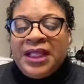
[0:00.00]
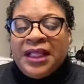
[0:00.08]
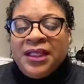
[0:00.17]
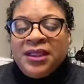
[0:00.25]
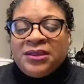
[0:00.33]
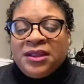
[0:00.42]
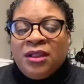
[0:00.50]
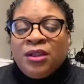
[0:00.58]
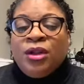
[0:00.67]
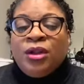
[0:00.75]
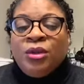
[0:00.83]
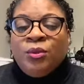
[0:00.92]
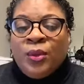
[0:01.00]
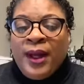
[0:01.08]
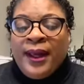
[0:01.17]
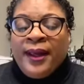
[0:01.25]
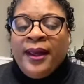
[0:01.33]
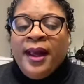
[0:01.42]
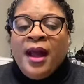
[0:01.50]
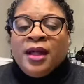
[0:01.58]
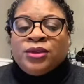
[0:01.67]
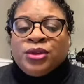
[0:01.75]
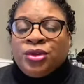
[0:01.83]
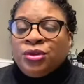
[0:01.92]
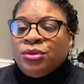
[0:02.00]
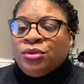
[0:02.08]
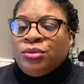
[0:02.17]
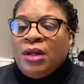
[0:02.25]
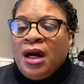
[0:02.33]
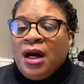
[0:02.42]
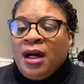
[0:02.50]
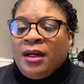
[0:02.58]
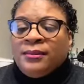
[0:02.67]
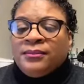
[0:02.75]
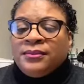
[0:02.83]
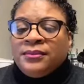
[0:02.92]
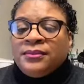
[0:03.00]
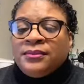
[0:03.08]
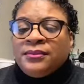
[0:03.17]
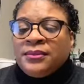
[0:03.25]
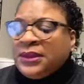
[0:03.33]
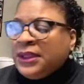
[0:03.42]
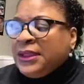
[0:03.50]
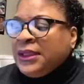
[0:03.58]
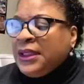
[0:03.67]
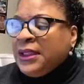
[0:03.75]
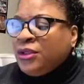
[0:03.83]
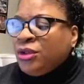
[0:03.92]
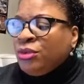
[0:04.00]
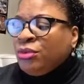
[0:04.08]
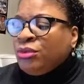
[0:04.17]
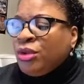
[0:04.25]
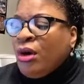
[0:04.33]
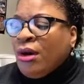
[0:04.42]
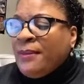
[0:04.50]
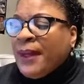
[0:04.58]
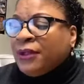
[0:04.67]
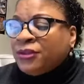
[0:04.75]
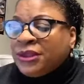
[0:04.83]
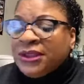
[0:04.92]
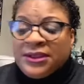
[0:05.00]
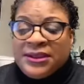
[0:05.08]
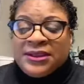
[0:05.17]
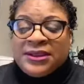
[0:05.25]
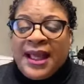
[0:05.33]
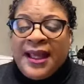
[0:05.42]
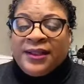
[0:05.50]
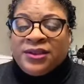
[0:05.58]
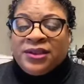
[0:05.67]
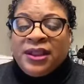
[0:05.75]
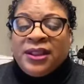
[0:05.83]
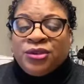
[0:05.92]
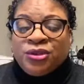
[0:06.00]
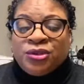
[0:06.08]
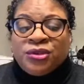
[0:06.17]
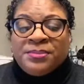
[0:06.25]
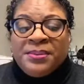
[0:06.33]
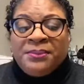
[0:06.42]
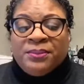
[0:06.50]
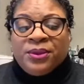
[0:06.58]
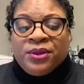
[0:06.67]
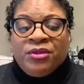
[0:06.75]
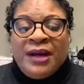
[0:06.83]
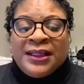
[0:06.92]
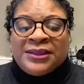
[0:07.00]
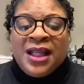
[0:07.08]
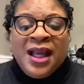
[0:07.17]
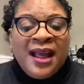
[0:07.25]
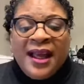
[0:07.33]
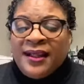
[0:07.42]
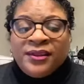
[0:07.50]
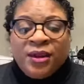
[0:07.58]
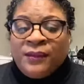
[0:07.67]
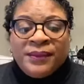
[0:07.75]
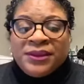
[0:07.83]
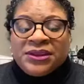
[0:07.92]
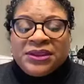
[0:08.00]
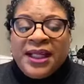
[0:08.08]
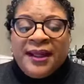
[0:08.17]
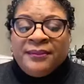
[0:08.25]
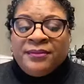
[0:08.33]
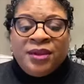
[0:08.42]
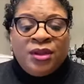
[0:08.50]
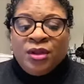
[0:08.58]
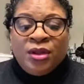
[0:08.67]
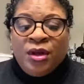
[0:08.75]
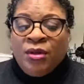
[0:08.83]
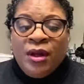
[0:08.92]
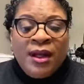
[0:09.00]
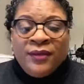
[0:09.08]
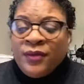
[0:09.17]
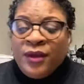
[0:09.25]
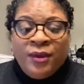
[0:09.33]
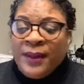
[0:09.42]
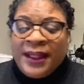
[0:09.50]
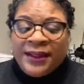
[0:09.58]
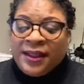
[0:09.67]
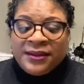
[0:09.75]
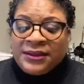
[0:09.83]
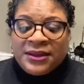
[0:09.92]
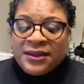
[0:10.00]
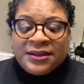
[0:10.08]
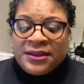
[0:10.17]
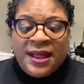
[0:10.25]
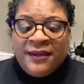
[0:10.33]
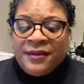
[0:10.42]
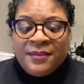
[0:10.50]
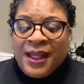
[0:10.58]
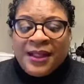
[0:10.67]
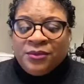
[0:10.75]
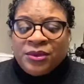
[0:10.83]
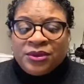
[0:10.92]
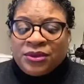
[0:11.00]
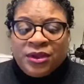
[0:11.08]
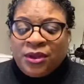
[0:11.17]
is a good way to um, to talk about Jesus and to introduce people to Christ. And don't be ashamed. You know, nobody else is. Everybody will